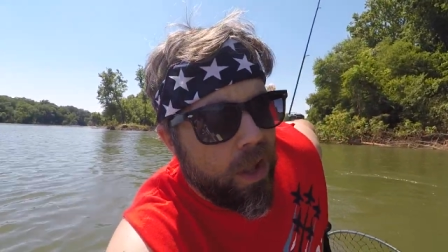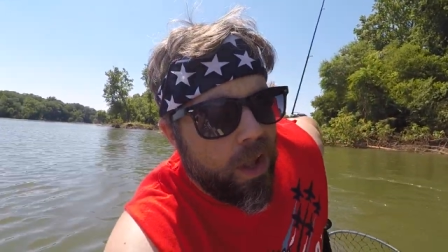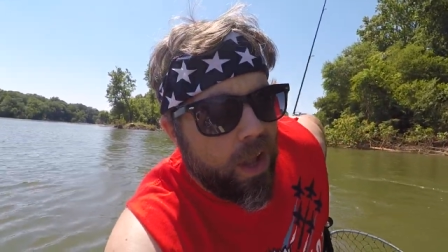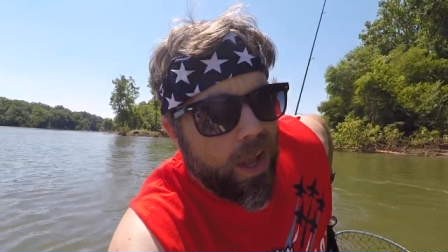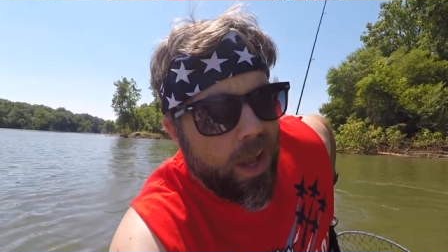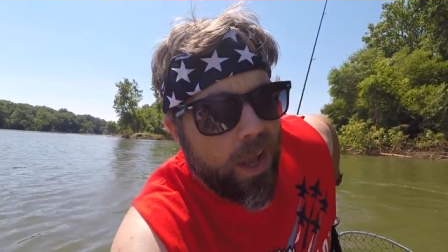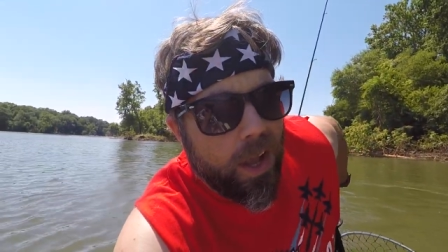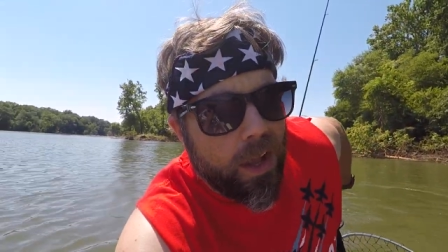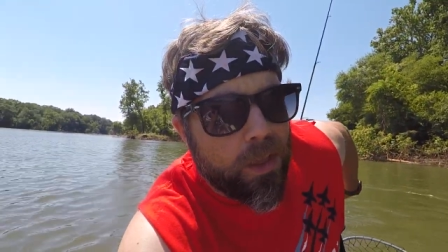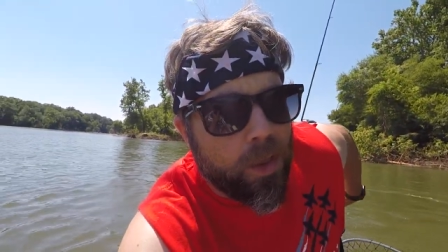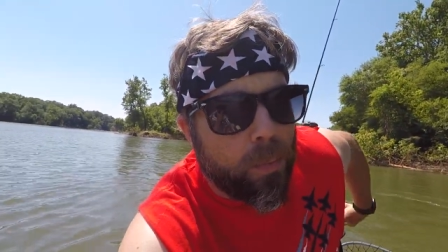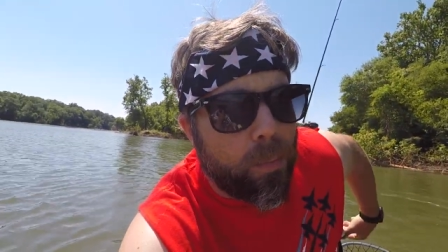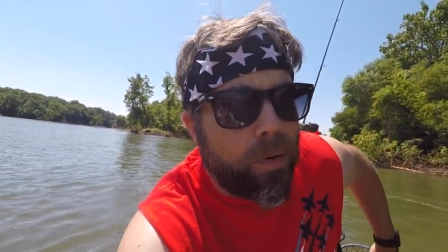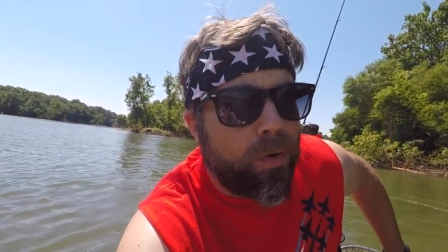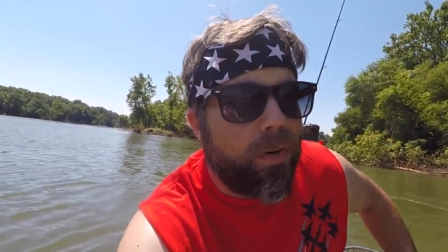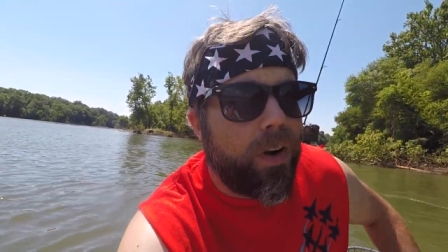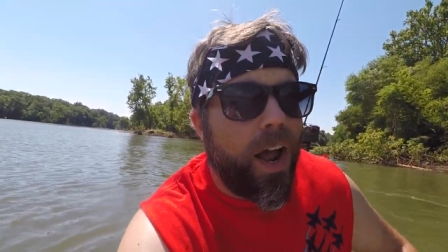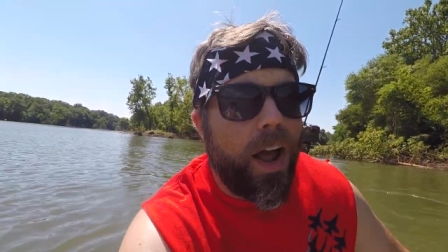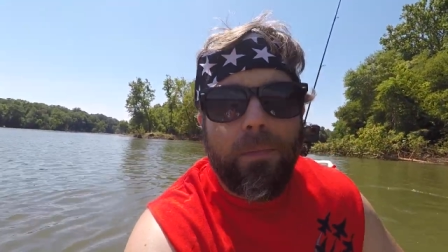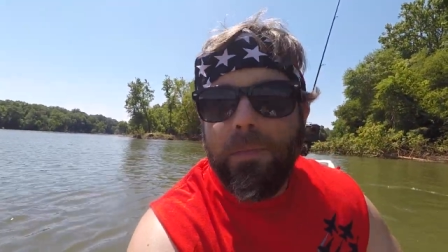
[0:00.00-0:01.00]
Uh, the
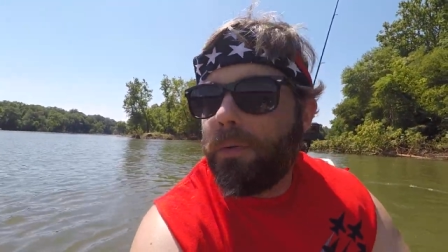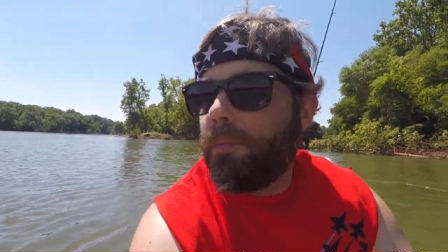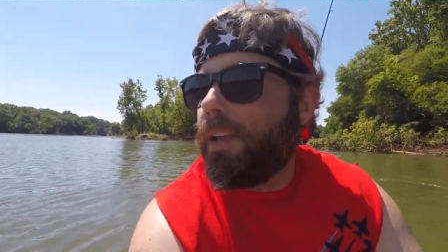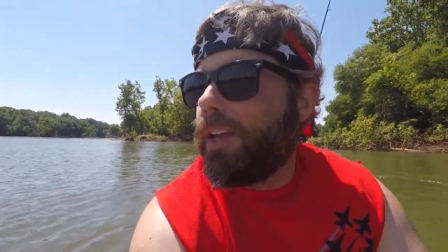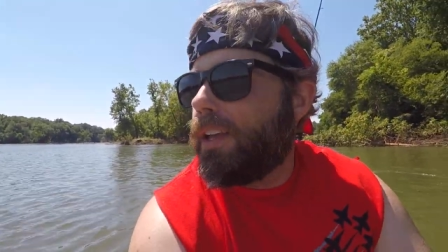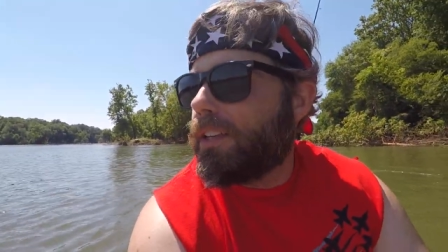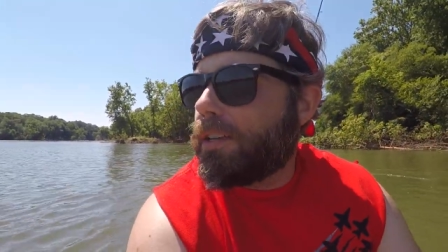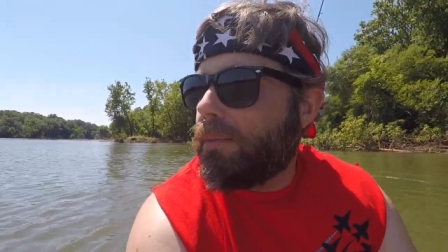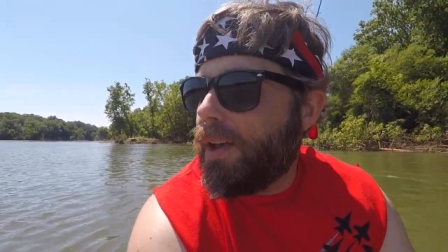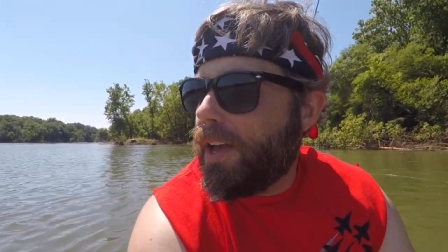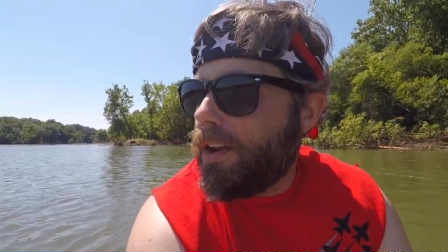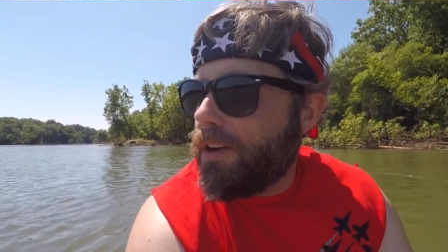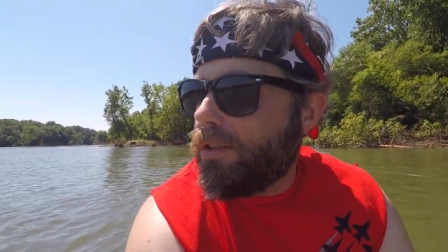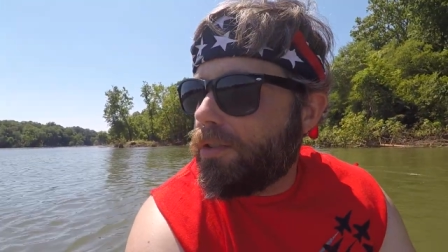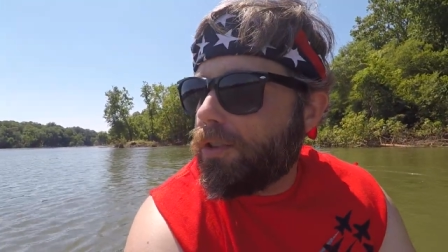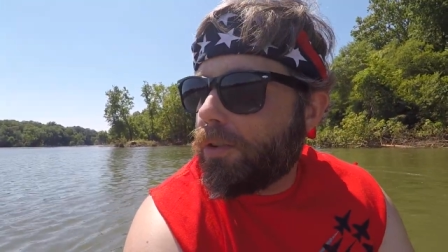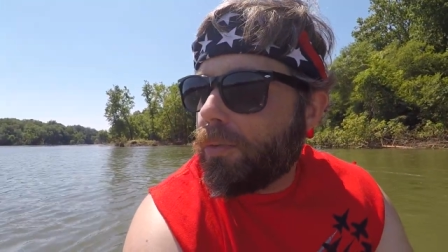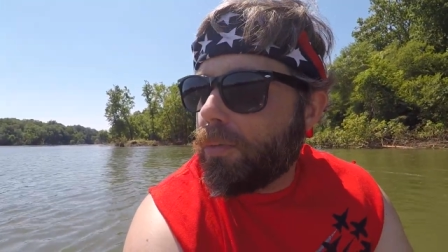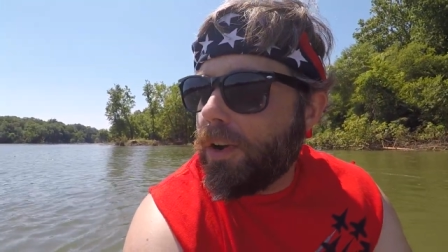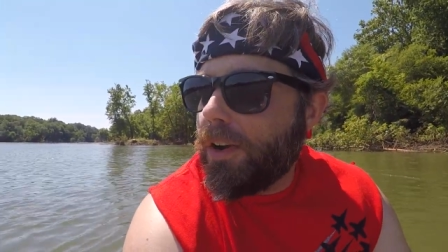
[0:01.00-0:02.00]
problem is I'm out on
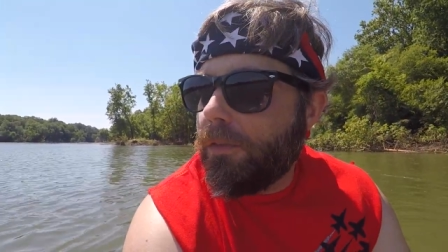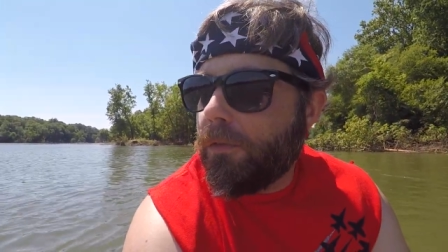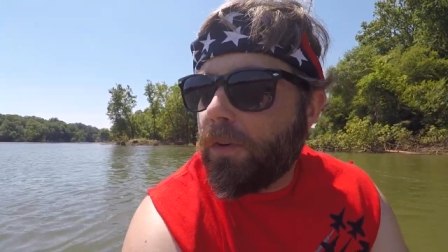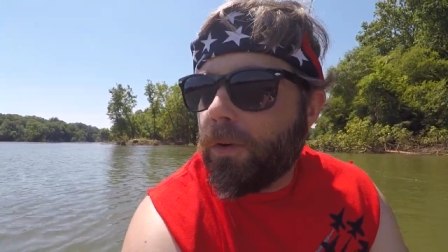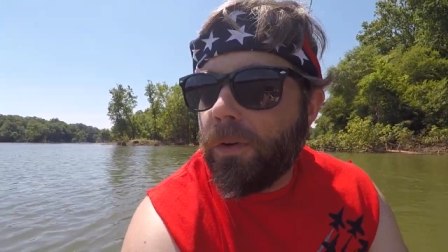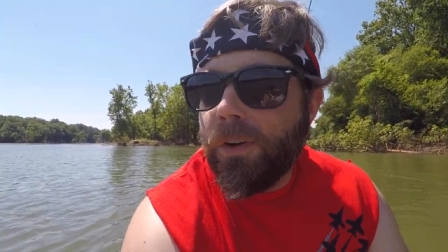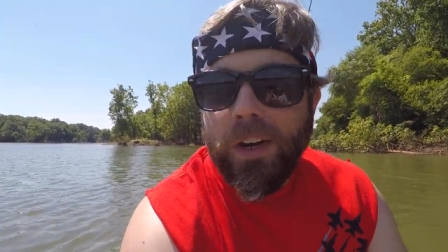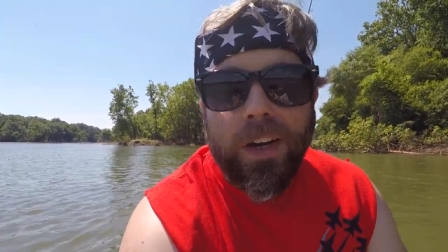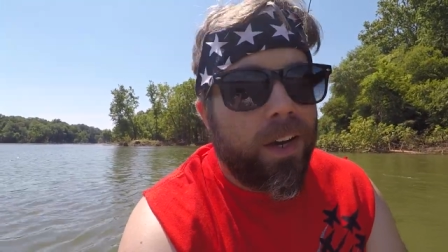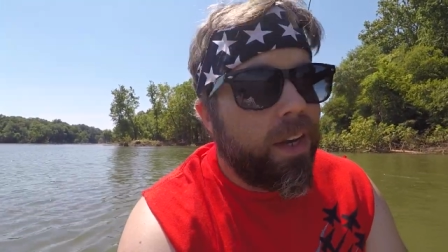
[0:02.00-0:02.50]
the river